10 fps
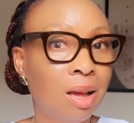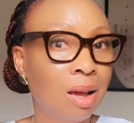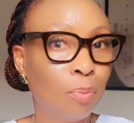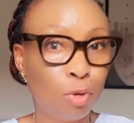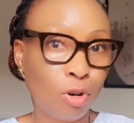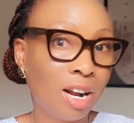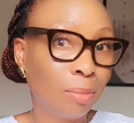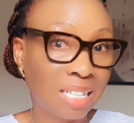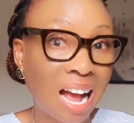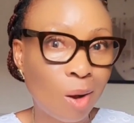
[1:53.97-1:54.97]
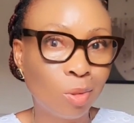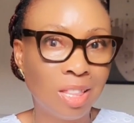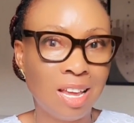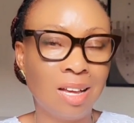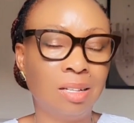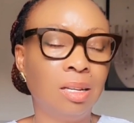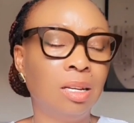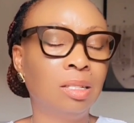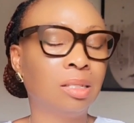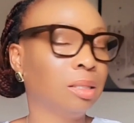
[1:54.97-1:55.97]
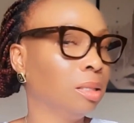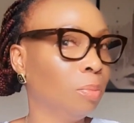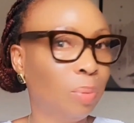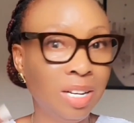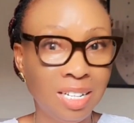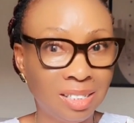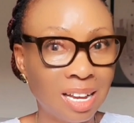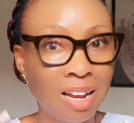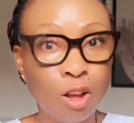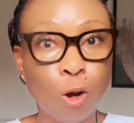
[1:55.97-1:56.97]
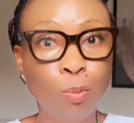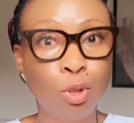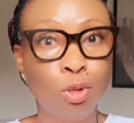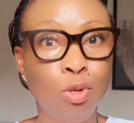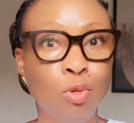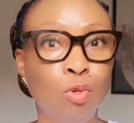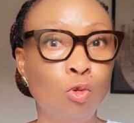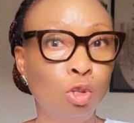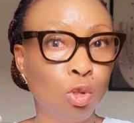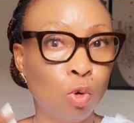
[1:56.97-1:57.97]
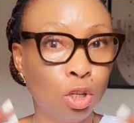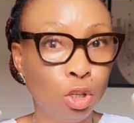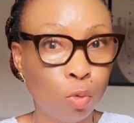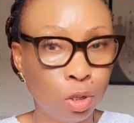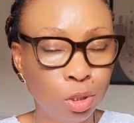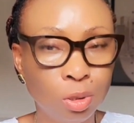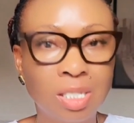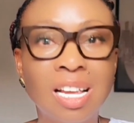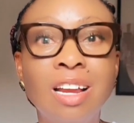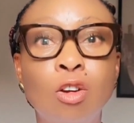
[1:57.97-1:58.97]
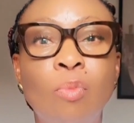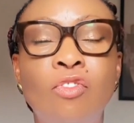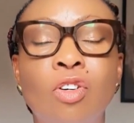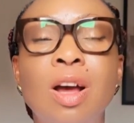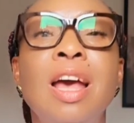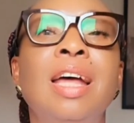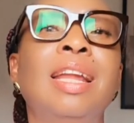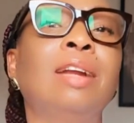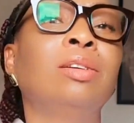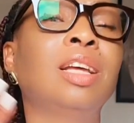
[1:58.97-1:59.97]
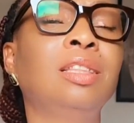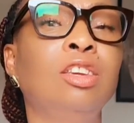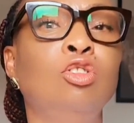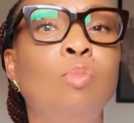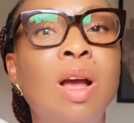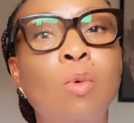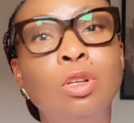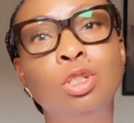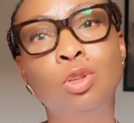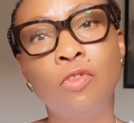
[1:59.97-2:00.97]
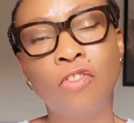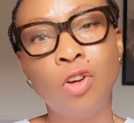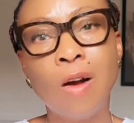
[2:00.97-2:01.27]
programs out there. It depends entirely up to you which one you want to sign up for. Now, another thing you might want to figure